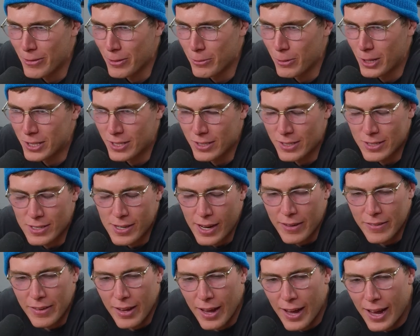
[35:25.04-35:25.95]
from the west of the
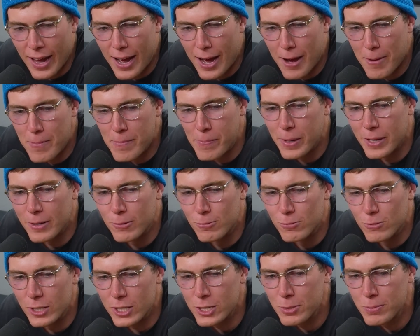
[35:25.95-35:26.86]
town. But
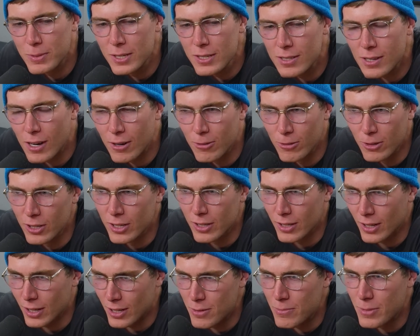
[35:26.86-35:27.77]
Richmond's are
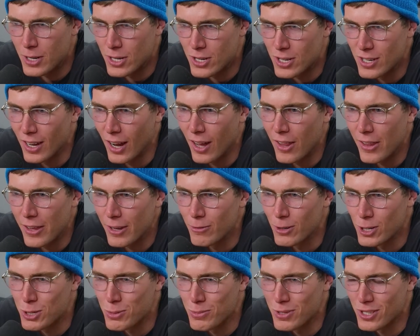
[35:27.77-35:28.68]
really, like you mentioned it, I think
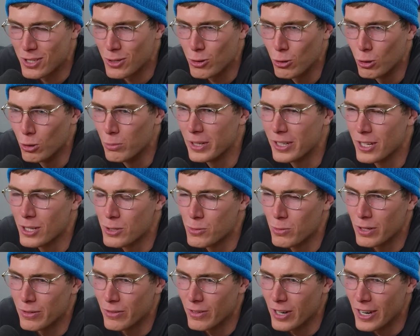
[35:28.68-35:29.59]
Richmond's is cool because
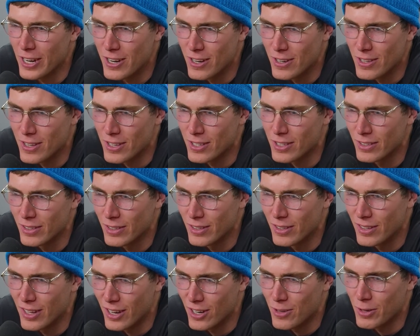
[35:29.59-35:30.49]
whenever I hear
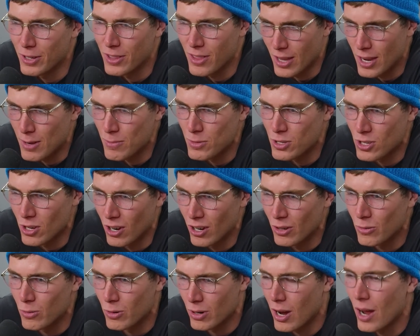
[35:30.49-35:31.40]
their theme
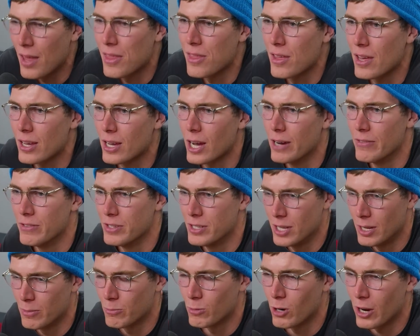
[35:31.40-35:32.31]
song, what I think of
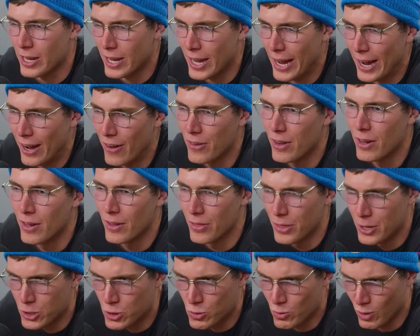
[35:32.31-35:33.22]
is them running out,
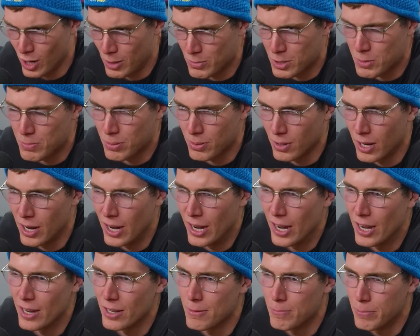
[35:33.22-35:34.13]
the drums
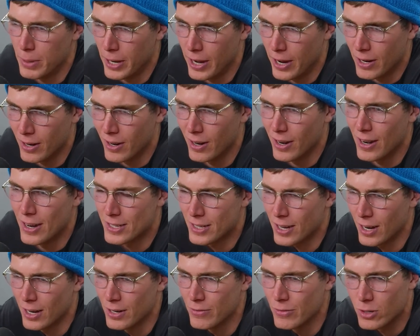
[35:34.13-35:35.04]
playing, the banner.
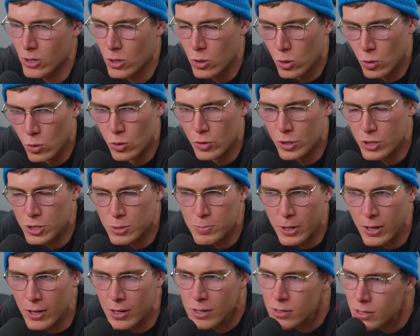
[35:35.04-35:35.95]
It's kind of a cool
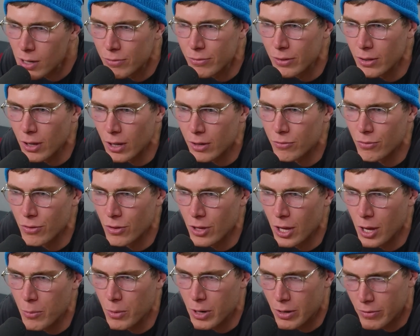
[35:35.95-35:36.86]
experience, I feel like, for
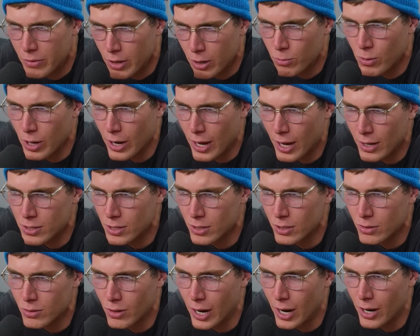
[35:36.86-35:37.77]
them whenever they run out to
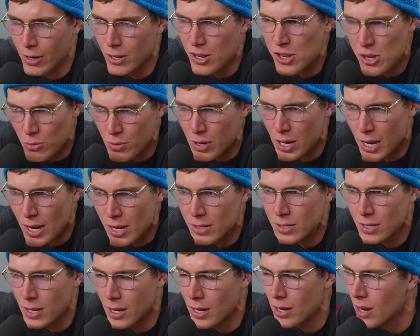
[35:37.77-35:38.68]
the ground, and
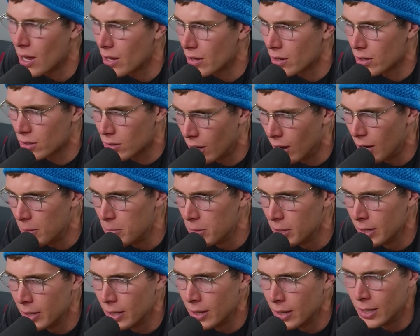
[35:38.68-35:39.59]
unique to any other
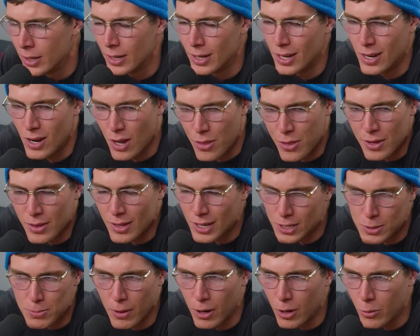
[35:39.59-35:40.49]
club. And I think
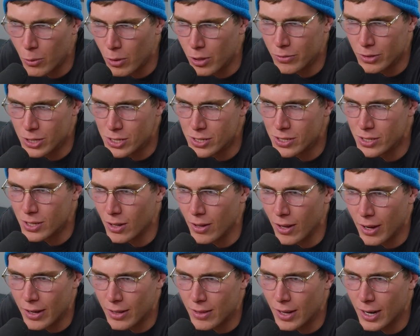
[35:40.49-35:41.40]
that's probably one of the reasons I
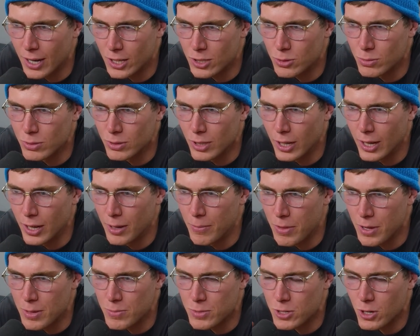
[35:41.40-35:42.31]
like the actual theme